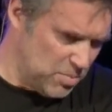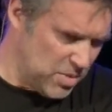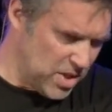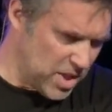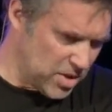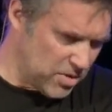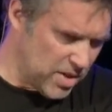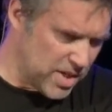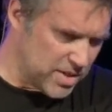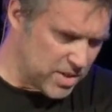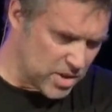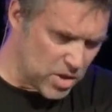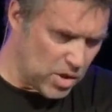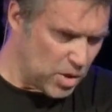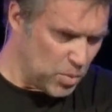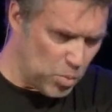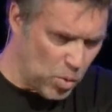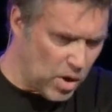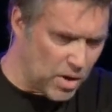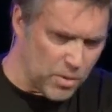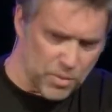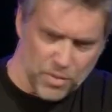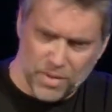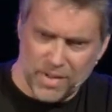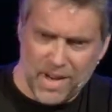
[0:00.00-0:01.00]
by the grace of God,
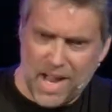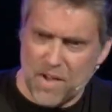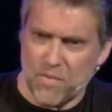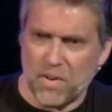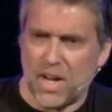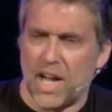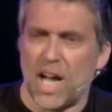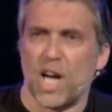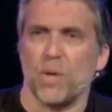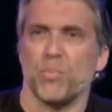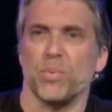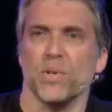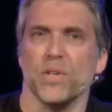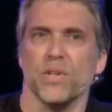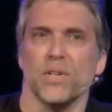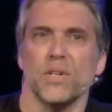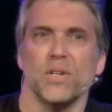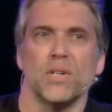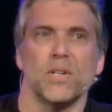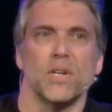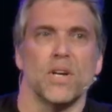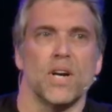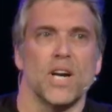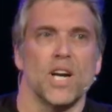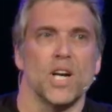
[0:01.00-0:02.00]
won't ever happen.
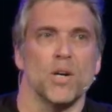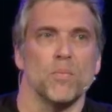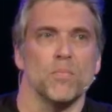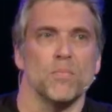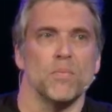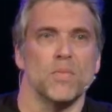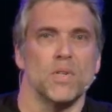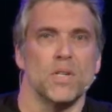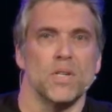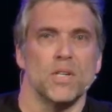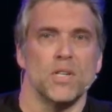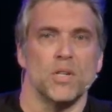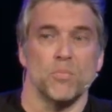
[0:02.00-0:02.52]
Um,